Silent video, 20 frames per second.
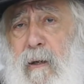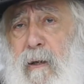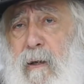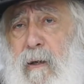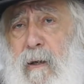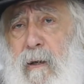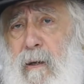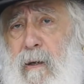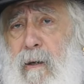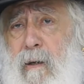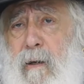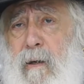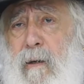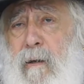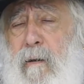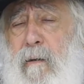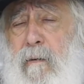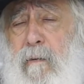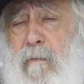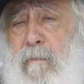
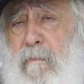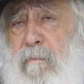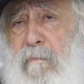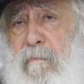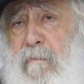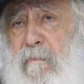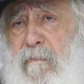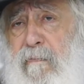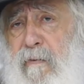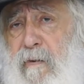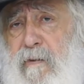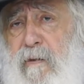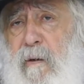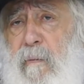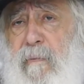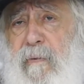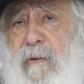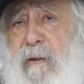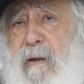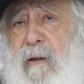for
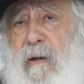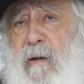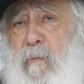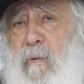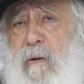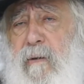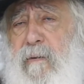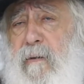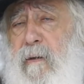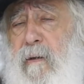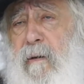something. He was